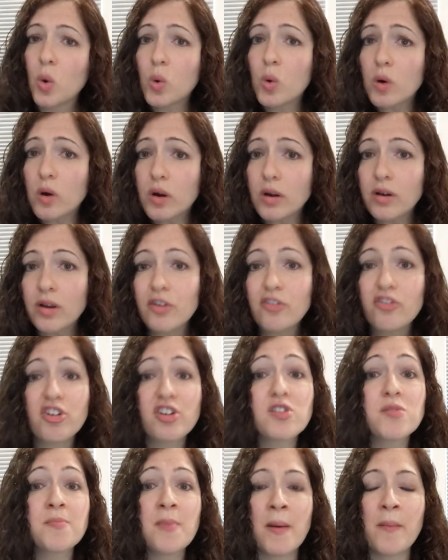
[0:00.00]
or
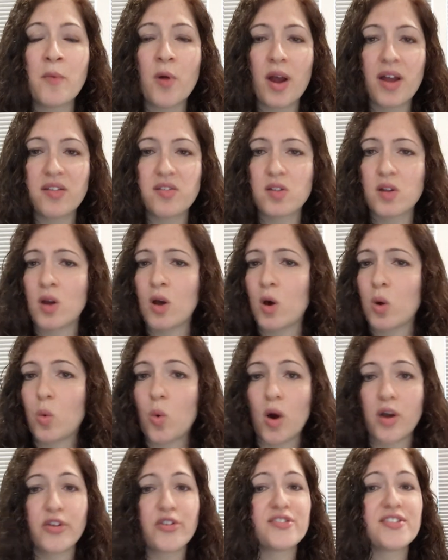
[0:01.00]
just memorize,
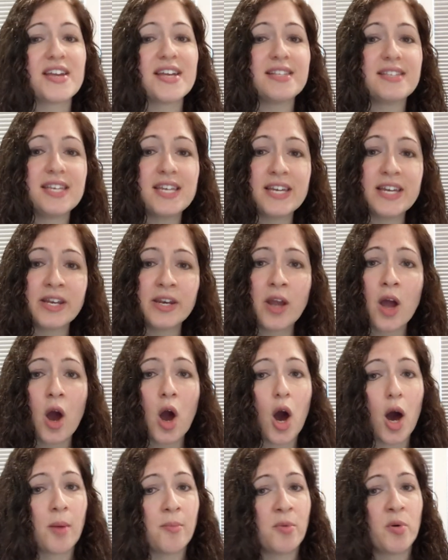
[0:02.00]
water is eighteen,
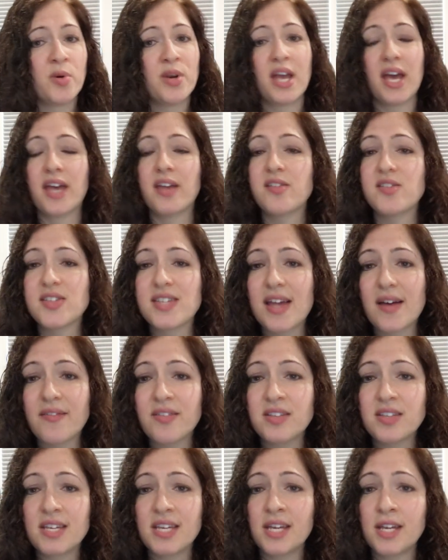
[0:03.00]
ammonia is
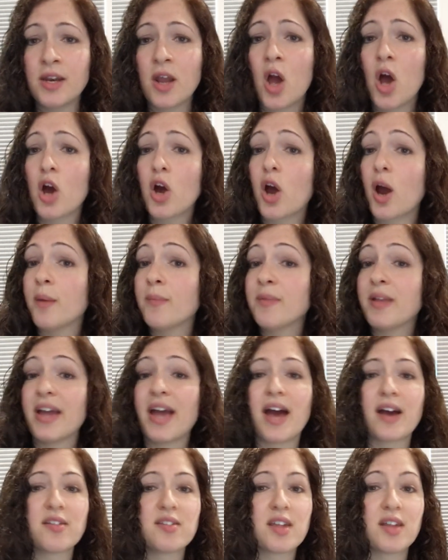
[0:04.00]
seventeen, carbon
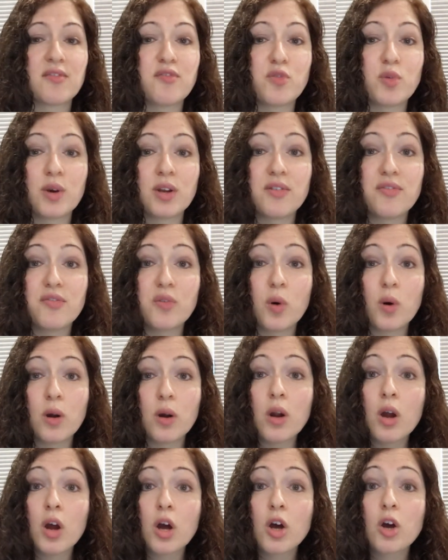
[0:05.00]
dioxide
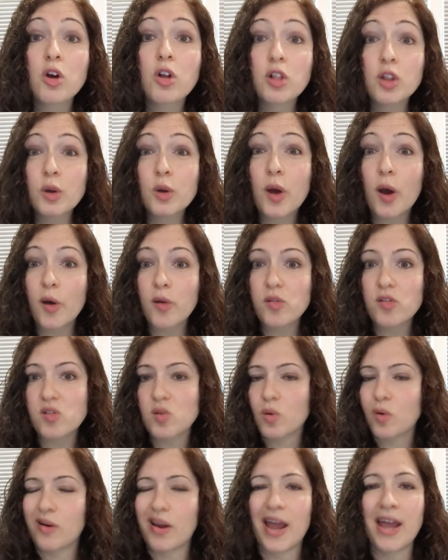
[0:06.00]
forty-four,
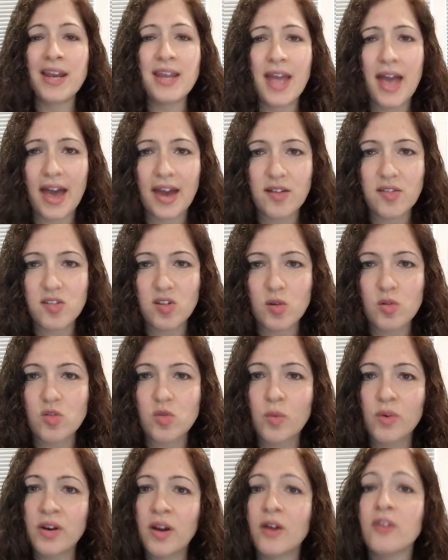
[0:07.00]
glucose or any
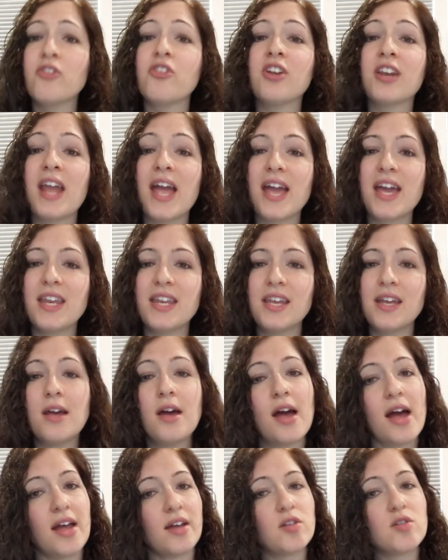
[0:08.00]
hexose one hundred
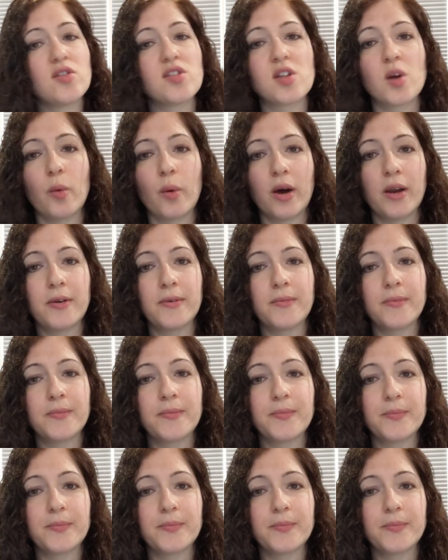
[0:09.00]
eighty, and so on.